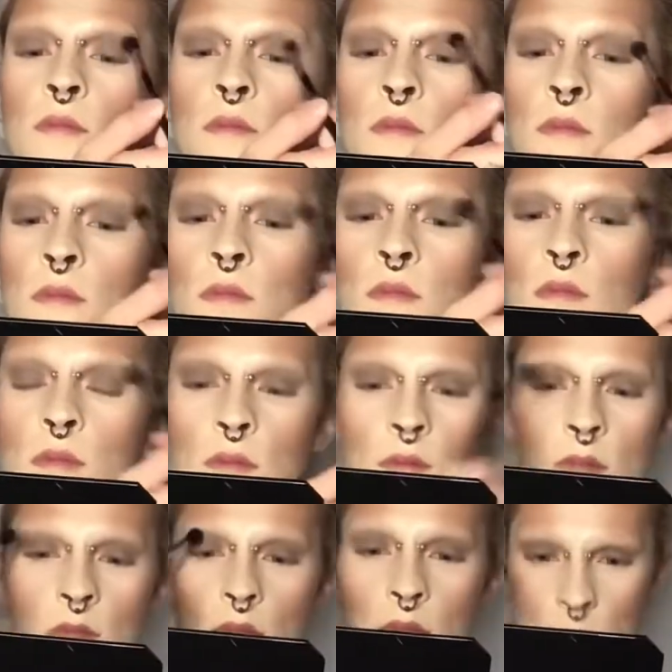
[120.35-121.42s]
to make sure
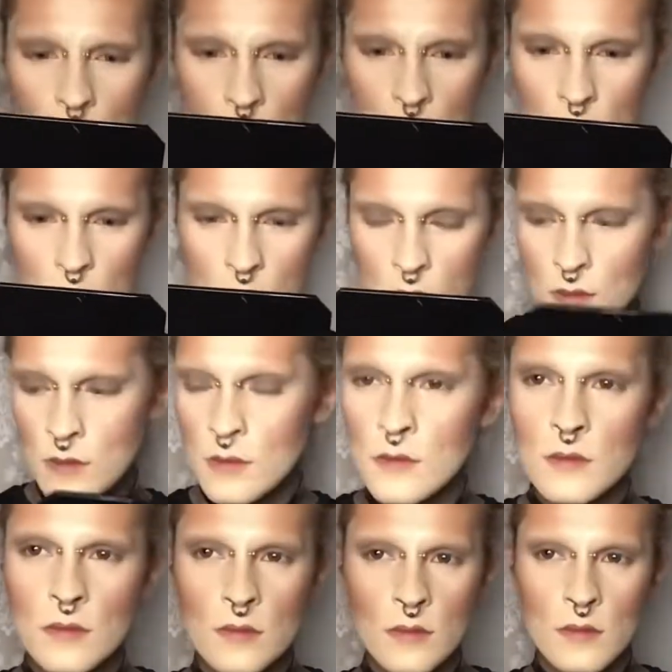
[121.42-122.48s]
that they're nice and
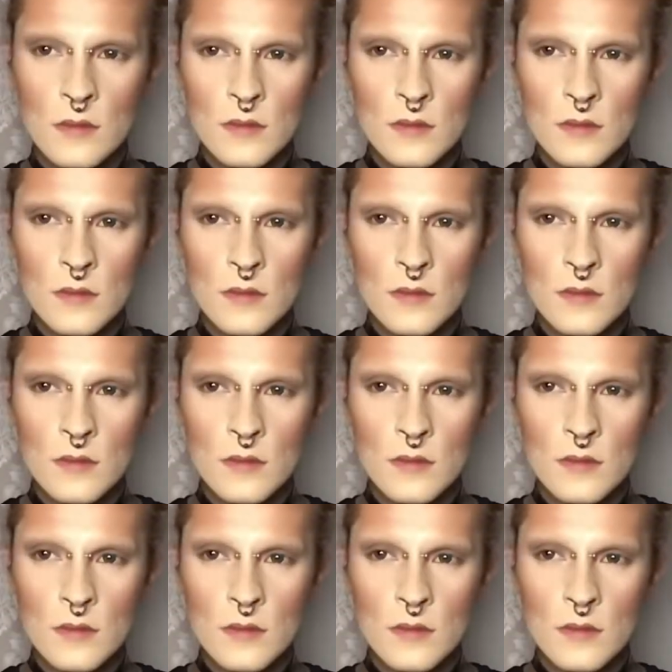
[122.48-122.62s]
smoky